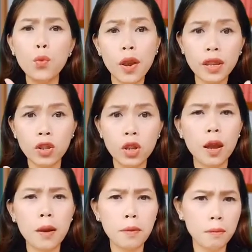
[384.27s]
which
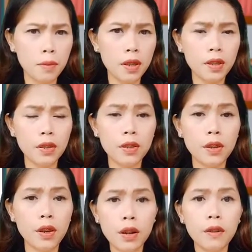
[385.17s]
means
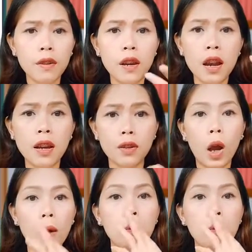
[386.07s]
River are